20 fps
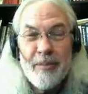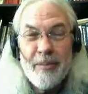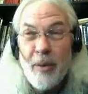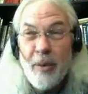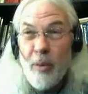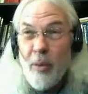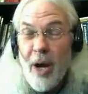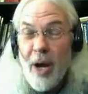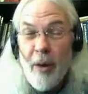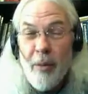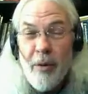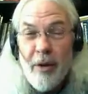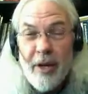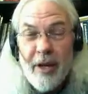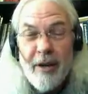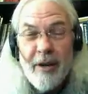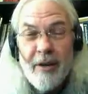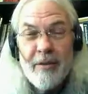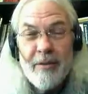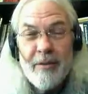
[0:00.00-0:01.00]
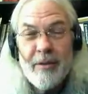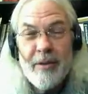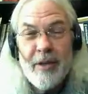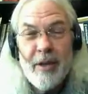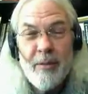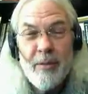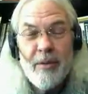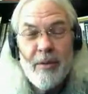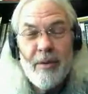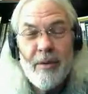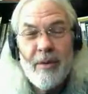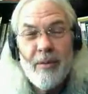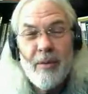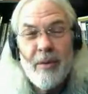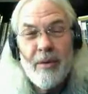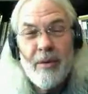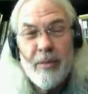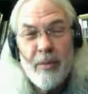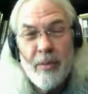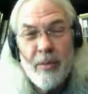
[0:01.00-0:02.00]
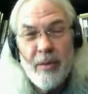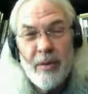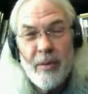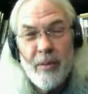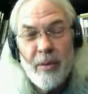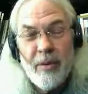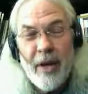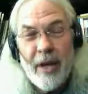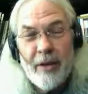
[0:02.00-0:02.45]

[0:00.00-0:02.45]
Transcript: But while we're here, we've